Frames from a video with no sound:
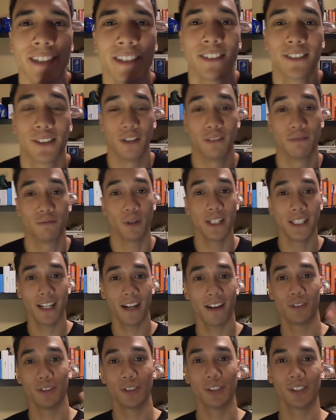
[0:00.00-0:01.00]
So if right
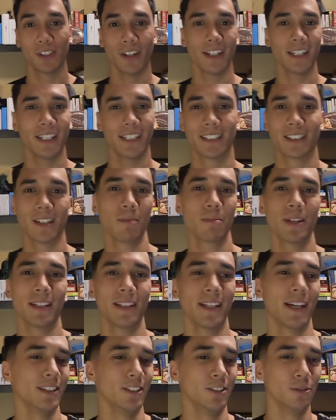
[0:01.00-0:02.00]
now, if you're studying in something
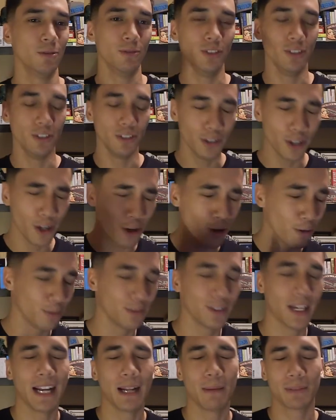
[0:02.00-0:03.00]
that you know,
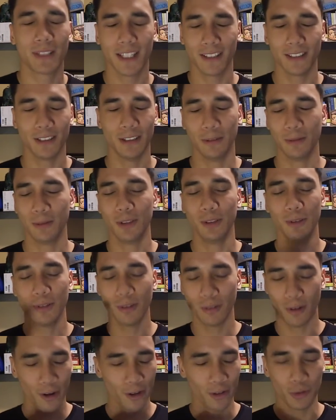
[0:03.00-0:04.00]
and I'm telling you,
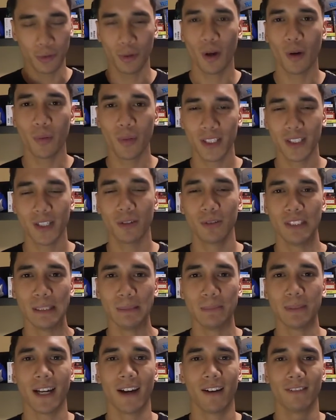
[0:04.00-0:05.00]
you always know
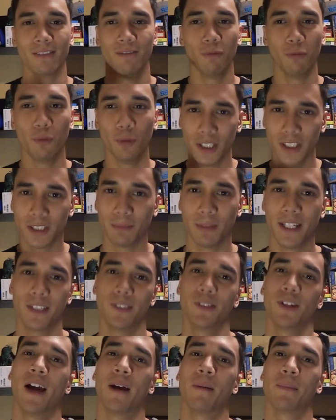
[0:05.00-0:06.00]
deep down what makes
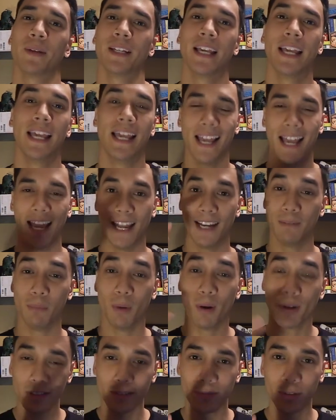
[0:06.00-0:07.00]
you happy, and
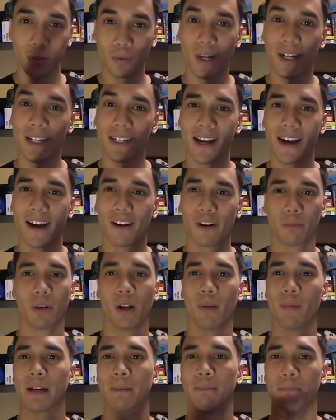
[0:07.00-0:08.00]
most of you right now are
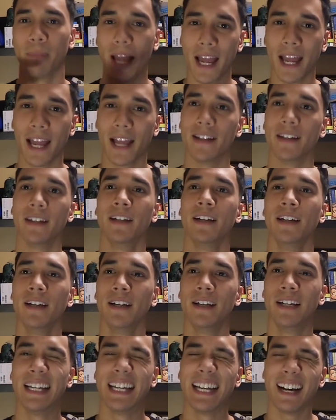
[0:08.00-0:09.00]
probably like, man,
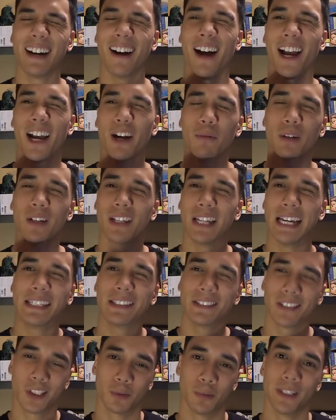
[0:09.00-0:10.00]
I would like
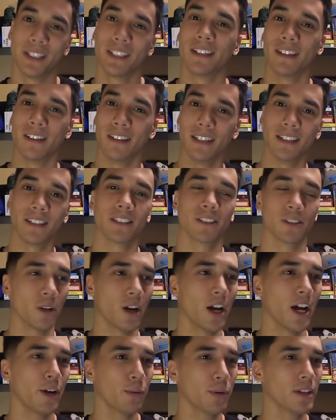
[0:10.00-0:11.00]
to switch to this, or
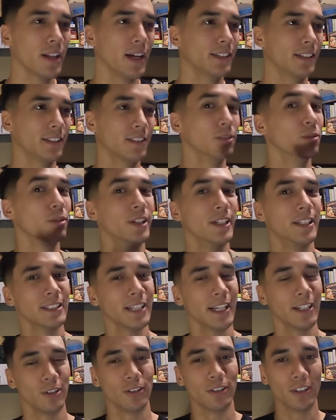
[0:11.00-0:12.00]
I would like to do this,
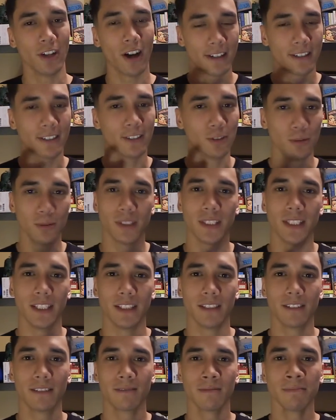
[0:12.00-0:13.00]
and you're not doing it